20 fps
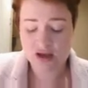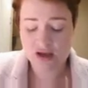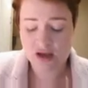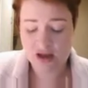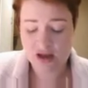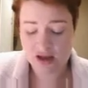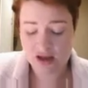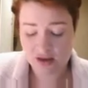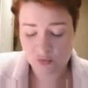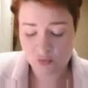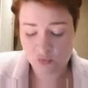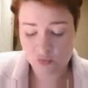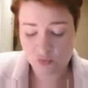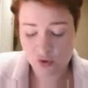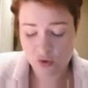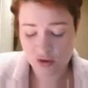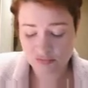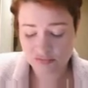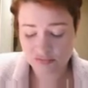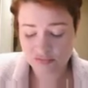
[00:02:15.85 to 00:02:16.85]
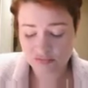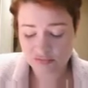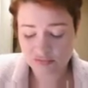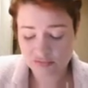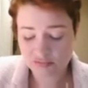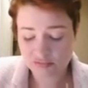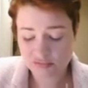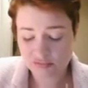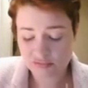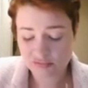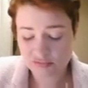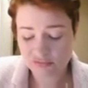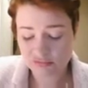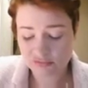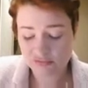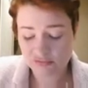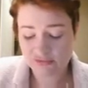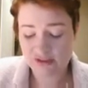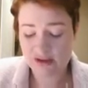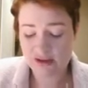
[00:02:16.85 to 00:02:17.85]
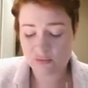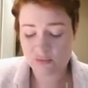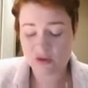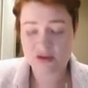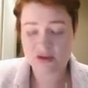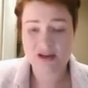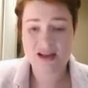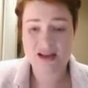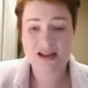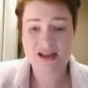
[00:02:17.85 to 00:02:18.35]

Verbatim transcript: uh, one for that one,